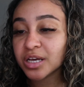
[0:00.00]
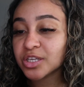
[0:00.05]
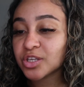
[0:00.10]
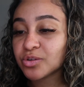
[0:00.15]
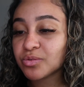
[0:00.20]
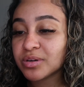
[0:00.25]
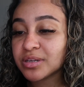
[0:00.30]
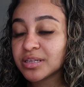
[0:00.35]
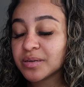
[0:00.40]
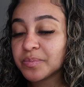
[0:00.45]

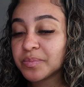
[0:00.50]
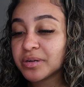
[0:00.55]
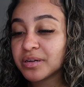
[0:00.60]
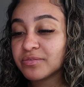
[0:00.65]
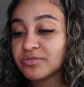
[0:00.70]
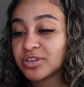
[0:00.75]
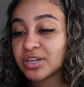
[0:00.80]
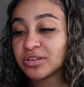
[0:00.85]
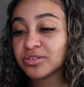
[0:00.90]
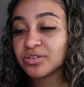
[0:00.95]
Squeeze a bit
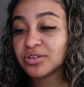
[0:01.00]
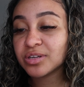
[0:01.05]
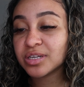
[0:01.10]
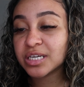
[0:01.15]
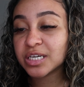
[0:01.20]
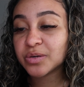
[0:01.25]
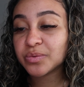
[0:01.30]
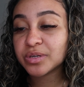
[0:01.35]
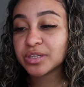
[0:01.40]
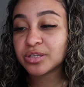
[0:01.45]
of gentle
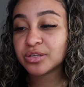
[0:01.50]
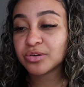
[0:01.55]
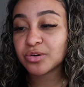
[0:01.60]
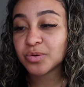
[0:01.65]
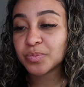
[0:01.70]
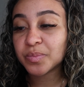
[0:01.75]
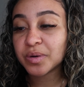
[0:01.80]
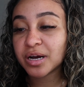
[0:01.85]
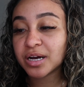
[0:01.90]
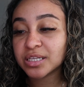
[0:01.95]
liquid
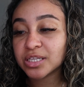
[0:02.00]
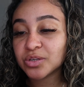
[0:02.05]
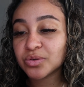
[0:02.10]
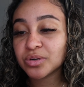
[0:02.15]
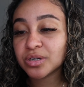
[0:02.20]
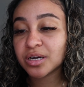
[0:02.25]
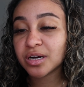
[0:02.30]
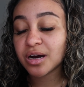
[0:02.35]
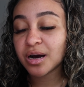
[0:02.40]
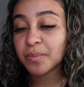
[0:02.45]
soap onto
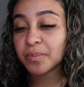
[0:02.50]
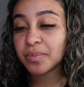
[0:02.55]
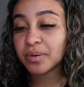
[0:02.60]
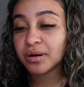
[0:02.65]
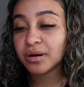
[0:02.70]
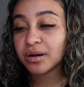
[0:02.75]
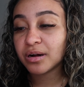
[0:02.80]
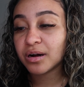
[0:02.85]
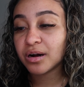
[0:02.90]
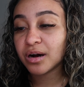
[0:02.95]
a cup
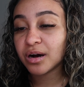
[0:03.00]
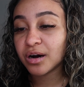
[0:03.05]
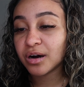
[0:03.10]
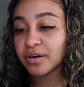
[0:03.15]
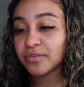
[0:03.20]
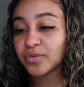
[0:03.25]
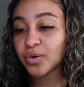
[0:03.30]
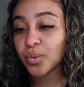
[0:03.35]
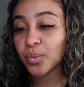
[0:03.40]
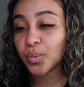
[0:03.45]

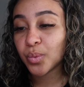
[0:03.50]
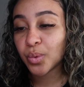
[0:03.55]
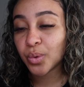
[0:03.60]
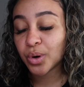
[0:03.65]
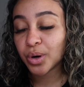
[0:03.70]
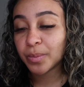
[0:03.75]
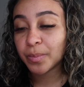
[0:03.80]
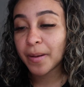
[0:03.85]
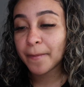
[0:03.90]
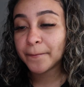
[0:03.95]
of
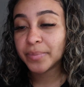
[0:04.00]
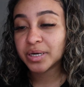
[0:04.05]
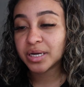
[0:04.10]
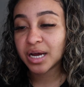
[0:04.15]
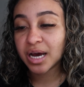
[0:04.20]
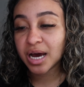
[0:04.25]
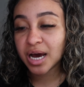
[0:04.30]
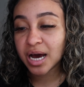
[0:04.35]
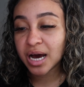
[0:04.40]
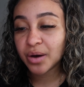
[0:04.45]
warm but
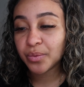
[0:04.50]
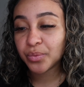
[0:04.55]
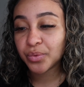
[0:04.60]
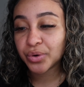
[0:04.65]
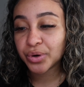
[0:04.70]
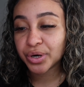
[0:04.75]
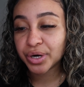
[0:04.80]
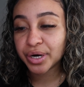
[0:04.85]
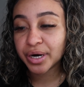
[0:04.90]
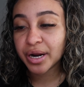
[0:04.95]
not hot
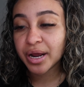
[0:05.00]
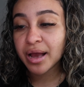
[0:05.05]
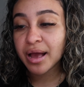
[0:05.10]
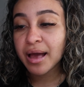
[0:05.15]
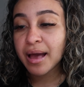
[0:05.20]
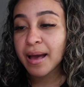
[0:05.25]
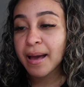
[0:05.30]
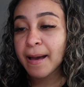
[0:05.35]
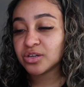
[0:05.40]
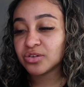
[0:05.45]
water
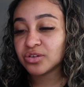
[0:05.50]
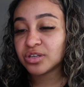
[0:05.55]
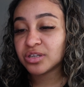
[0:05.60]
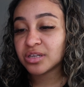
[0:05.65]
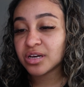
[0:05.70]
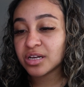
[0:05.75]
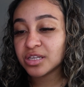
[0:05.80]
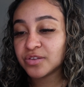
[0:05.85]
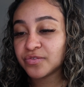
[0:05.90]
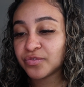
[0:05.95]
so
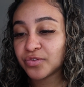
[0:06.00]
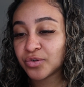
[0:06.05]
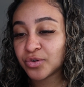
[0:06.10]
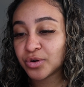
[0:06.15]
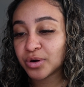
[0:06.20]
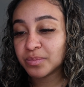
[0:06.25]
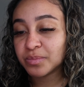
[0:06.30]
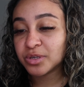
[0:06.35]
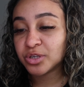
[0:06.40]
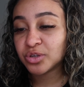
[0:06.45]
studs
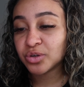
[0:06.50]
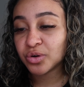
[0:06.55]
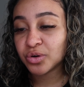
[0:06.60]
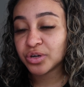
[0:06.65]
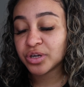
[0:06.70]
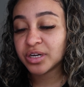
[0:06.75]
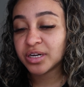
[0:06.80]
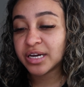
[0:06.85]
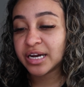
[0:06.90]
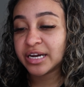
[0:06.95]
form.
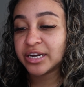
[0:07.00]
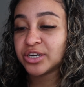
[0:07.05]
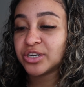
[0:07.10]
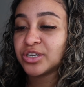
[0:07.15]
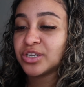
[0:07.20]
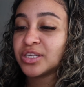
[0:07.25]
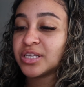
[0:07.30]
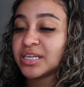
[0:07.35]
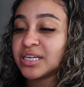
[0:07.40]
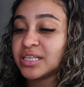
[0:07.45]
Soak your
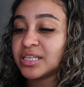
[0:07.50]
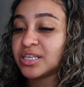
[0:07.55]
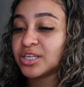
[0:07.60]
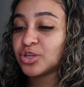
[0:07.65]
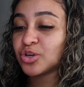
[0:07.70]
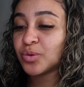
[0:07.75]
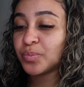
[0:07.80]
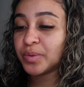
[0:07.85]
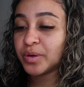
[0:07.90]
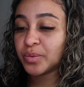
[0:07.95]
liners in
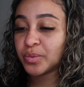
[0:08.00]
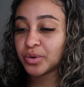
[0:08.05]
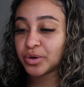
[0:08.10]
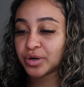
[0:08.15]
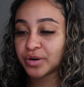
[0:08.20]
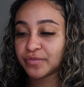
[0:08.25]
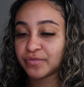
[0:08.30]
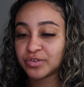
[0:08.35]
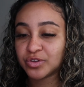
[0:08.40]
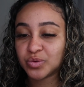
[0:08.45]
soapy
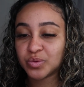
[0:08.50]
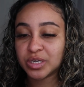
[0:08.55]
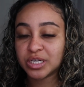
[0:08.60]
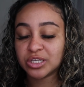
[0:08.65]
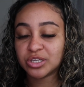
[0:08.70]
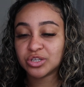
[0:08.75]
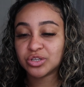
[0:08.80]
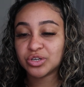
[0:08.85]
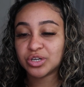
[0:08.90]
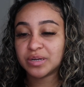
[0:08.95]
water for
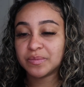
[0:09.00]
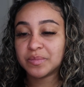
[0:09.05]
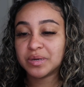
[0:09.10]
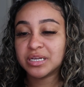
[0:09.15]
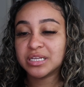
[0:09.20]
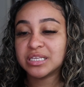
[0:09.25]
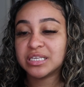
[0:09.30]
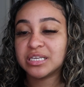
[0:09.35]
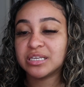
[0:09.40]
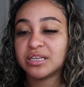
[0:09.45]
20 to 30
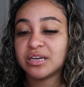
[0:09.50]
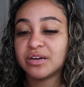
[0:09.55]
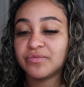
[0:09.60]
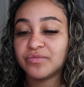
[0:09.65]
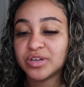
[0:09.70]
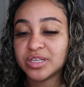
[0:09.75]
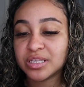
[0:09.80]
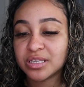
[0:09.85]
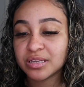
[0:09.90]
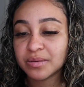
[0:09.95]
minutes and then
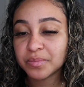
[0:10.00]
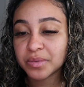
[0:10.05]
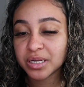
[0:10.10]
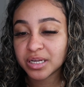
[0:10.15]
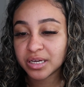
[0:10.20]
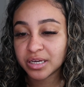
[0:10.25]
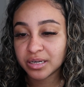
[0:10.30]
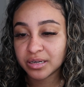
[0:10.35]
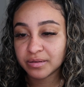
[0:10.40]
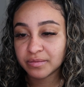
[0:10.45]
rinse them
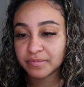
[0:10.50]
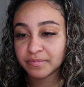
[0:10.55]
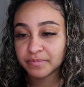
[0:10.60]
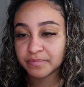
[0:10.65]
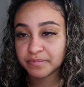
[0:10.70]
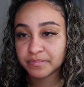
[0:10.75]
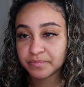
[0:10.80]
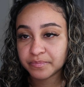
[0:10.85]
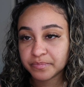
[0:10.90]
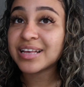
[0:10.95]
clean.
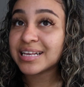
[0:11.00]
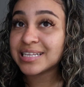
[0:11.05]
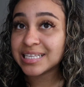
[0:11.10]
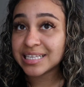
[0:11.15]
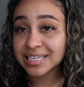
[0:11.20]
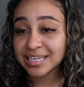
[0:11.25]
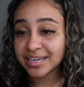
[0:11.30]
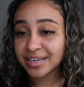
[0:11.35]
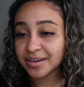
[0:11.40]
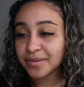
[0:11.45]

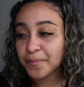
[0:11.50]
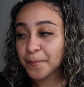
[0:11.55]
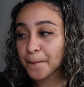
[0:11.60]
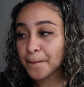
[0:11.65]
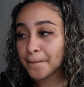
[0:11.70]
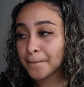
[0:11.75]
That's it